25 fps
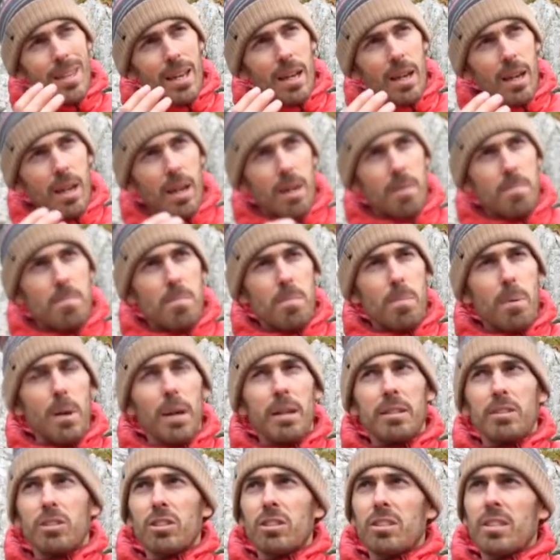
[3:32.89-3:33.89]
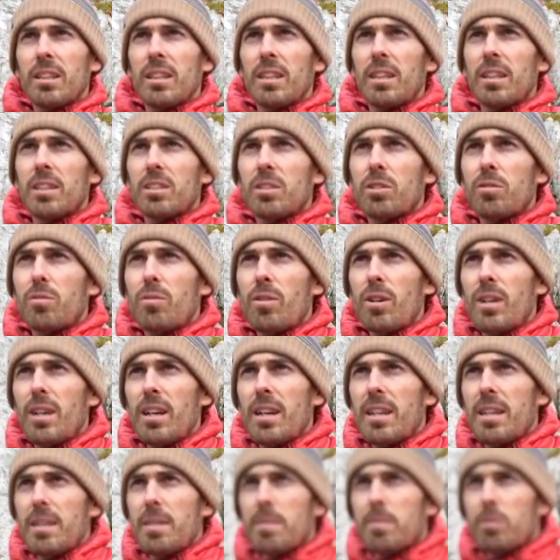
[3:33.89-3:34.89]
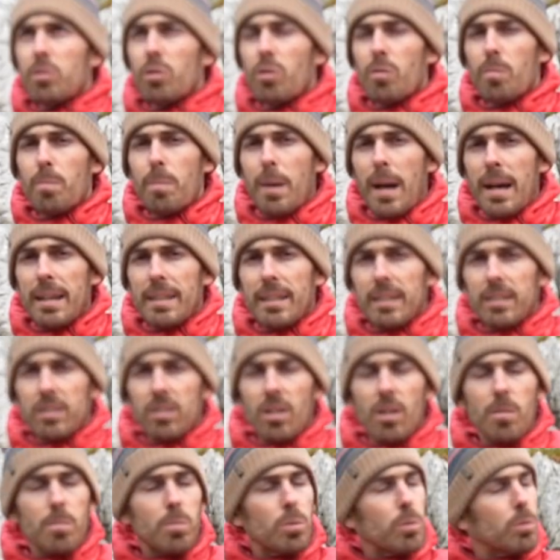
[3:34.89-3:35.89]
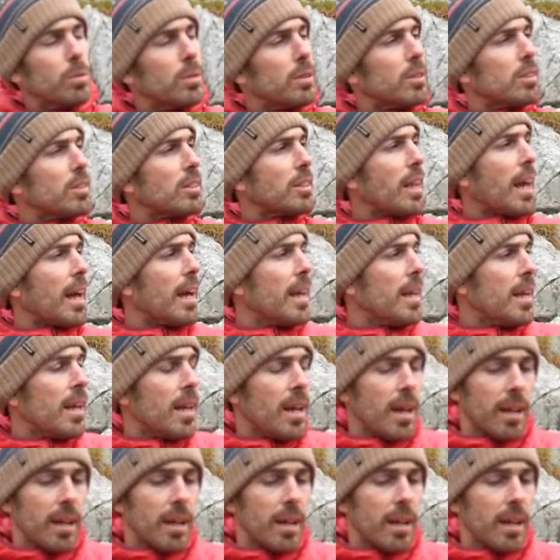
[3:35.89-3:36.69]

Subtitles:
but I just think it's a really sort of bad example to set.